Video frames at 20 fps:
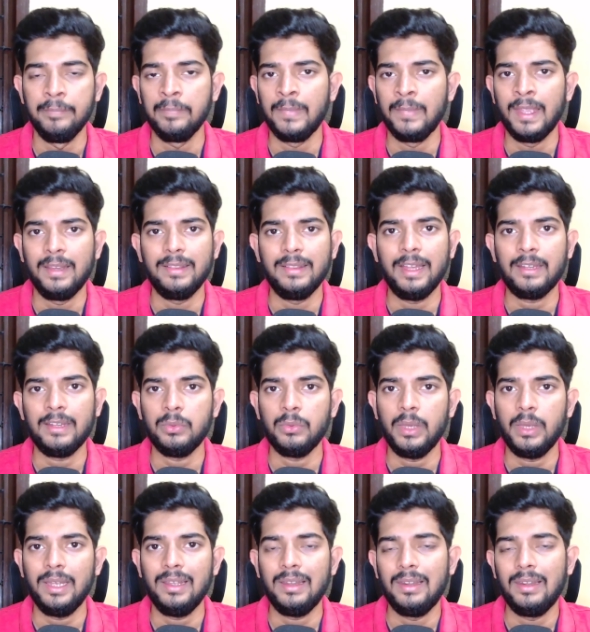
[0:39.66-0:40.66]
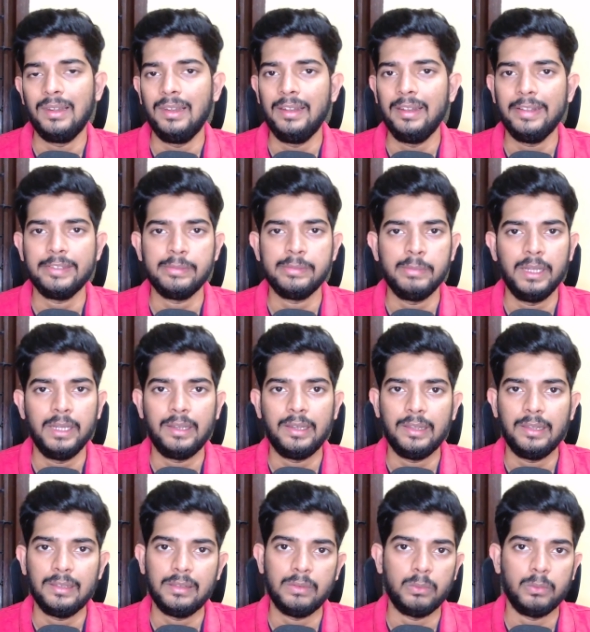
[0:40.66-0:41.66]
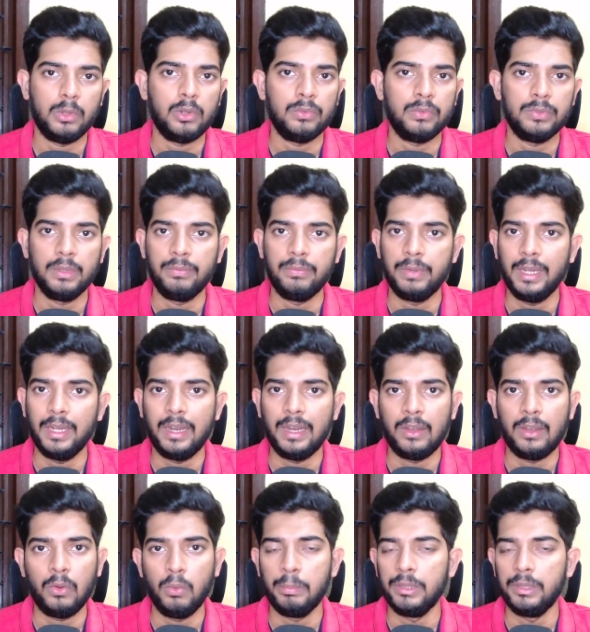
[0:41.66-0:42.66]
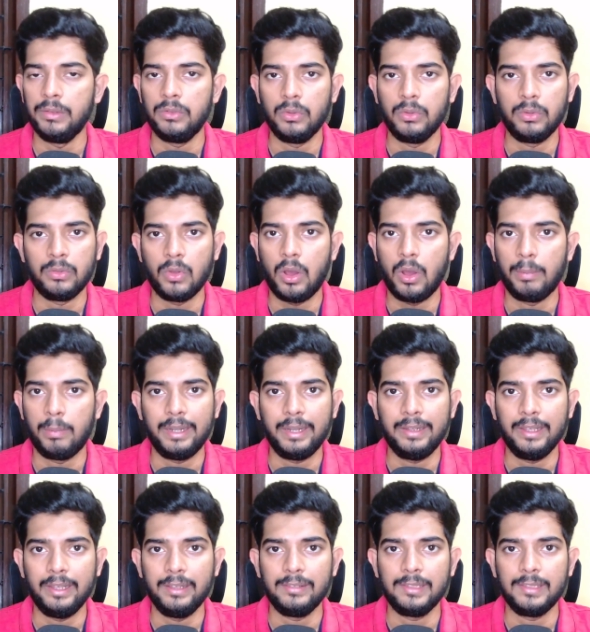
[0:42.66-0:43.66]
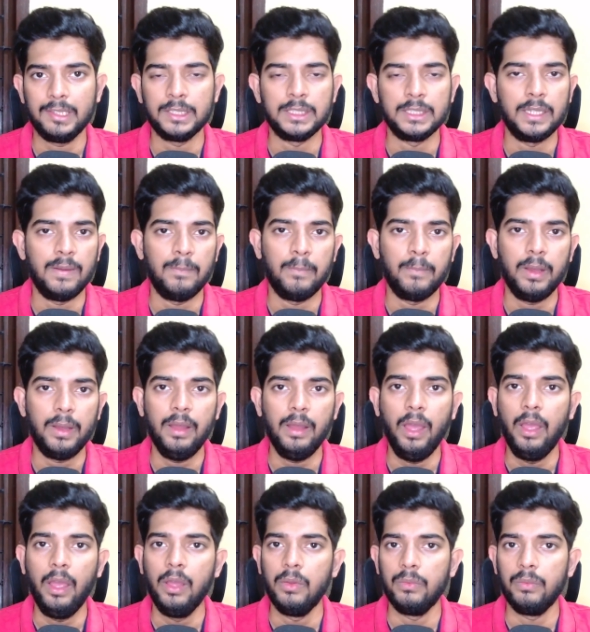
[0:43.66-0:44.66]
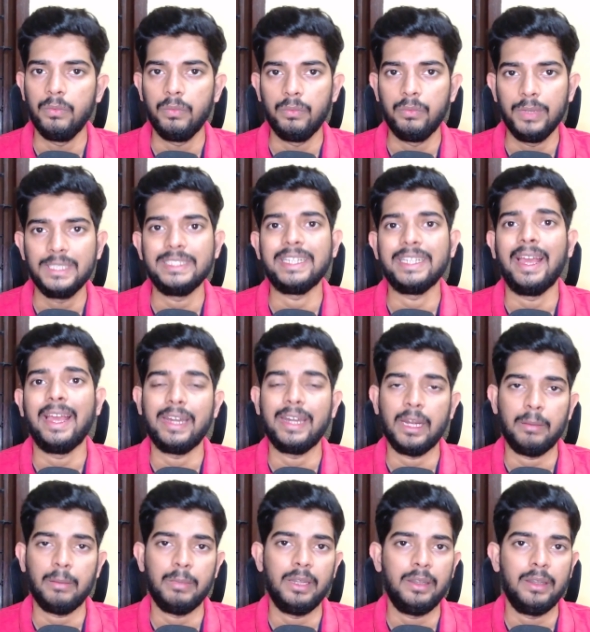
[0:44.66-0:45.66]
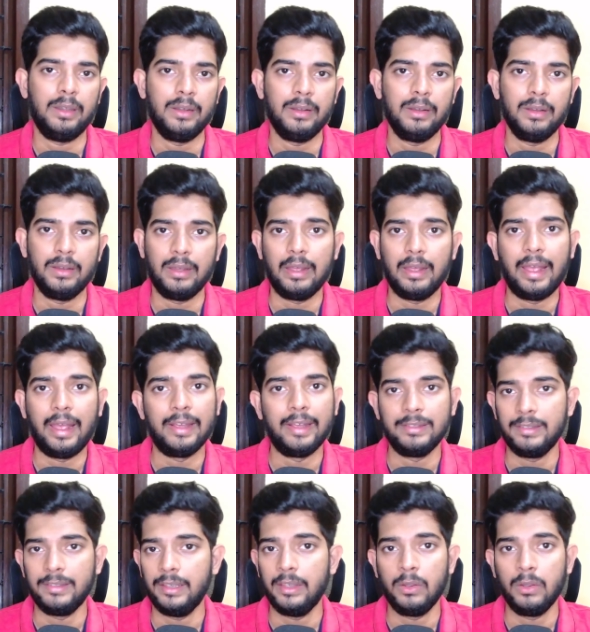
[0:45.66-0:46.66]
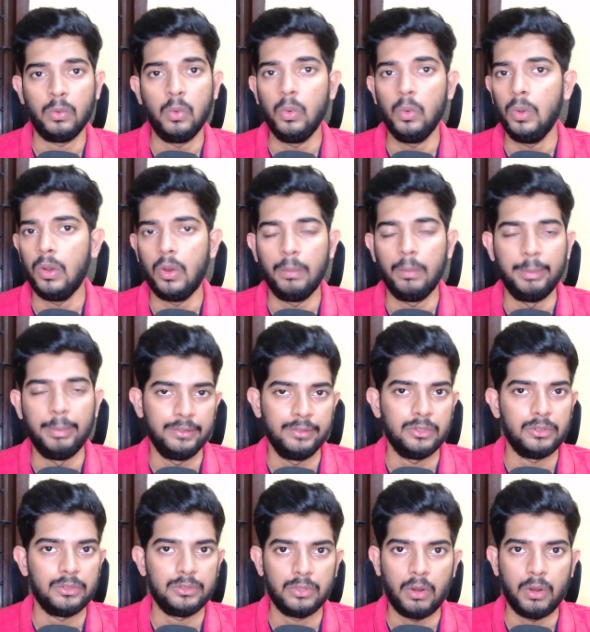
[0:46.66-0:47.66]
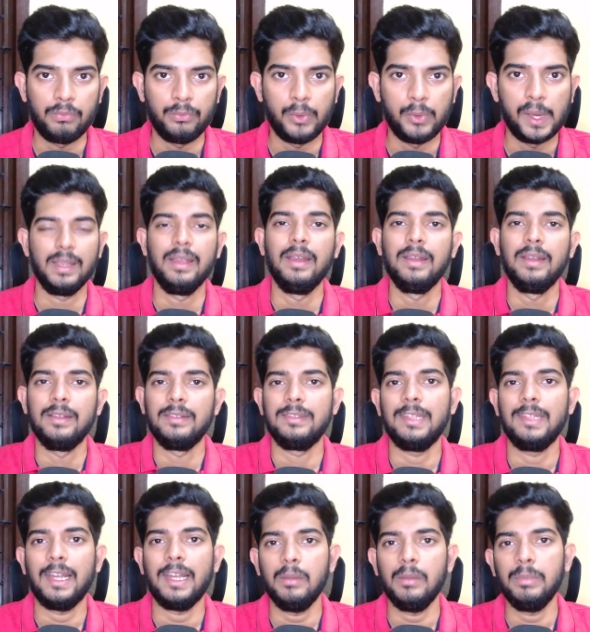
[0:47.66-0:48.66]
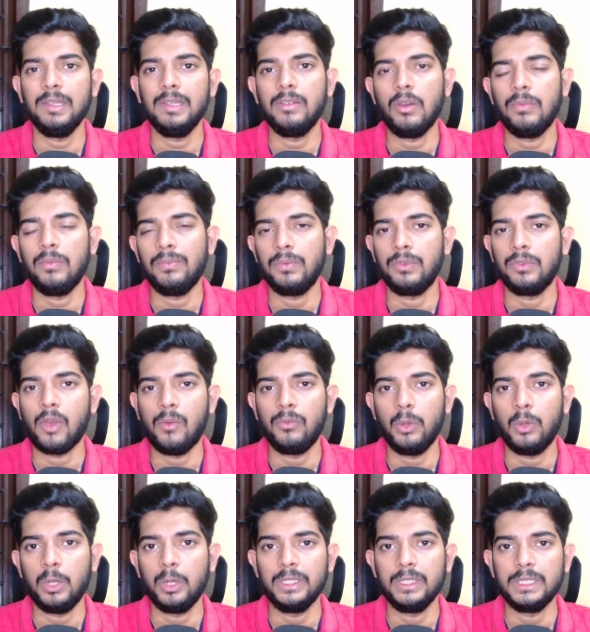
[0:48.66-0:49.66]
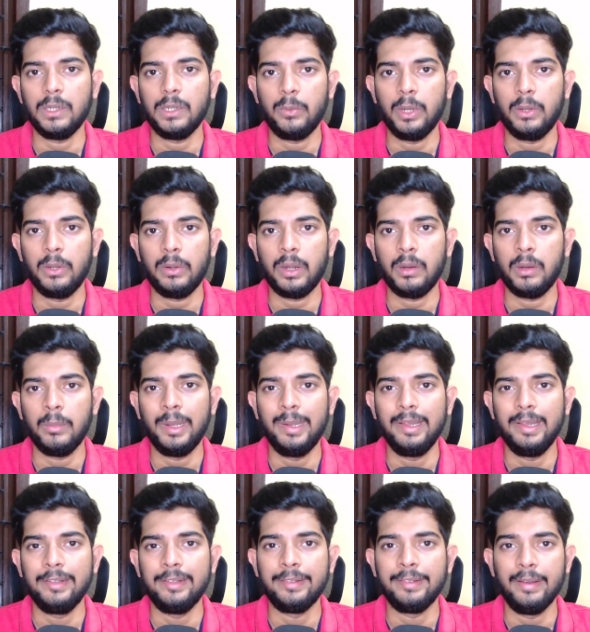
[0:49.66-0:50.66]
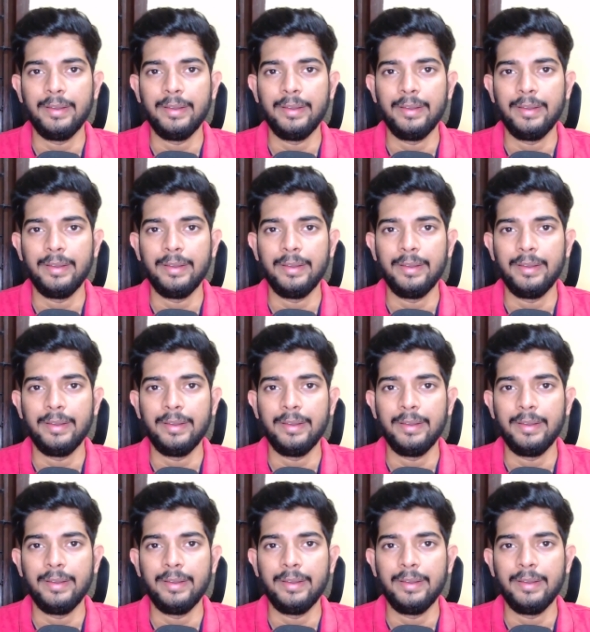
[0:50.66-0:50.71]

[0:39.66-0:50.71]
That's why Linux Mint is one of the free and open source operating system which I recommend as a cool open source software. Second piece of software which I want to recommend is